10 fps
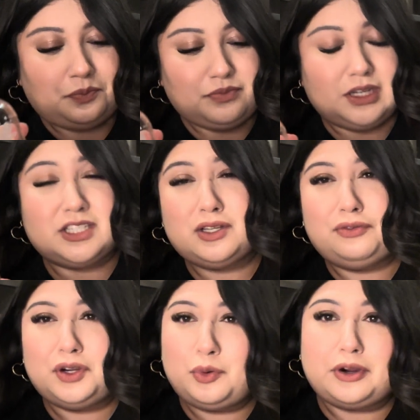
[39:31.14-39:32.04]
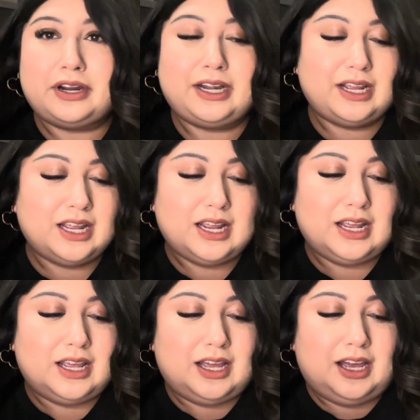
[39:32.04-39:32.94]
So if you're worried,
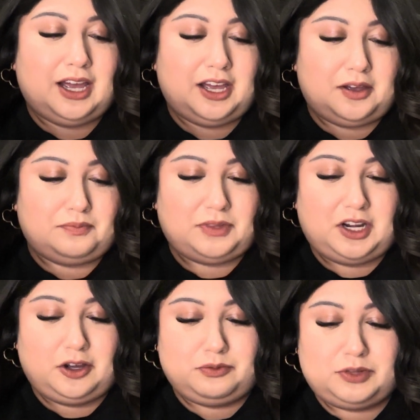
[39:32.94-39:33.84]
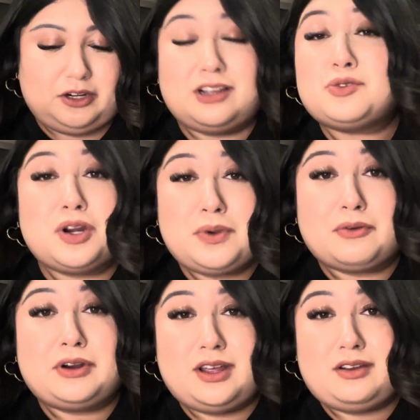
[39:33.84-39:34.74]
you know, you don't have to worry
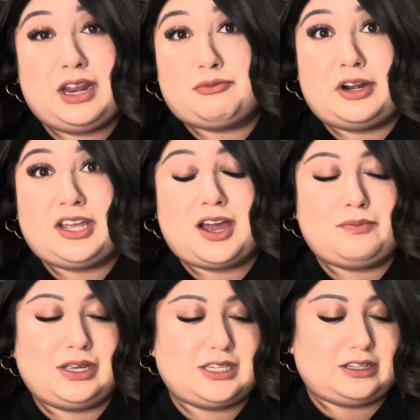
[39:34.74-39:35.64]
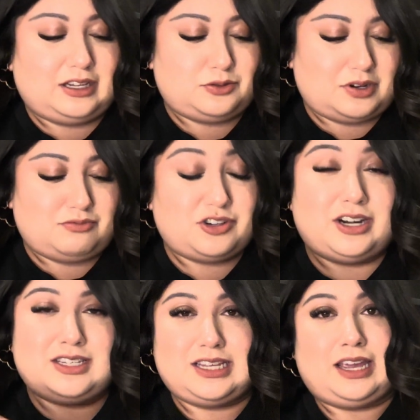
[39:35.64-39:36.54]
about it running out, basically, is what I'm trying
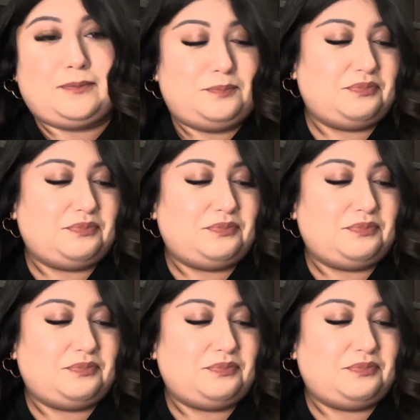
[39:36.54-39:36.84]
to say.